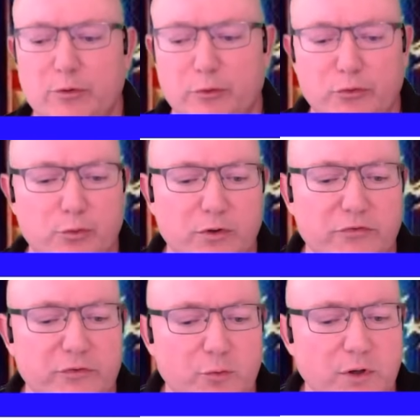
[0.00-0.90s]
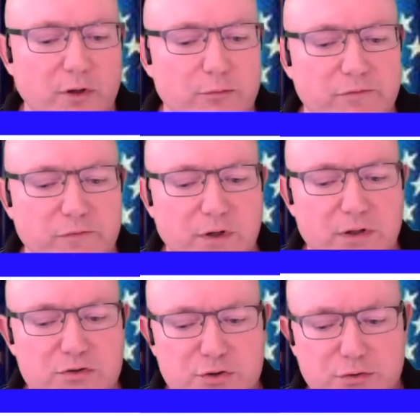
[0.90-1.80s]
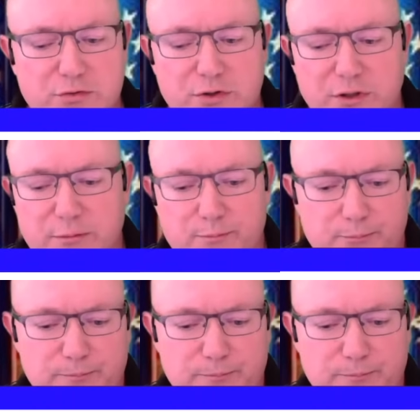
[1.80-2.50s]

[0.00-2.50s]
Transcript: of both Willis and Wade with fines, jail time,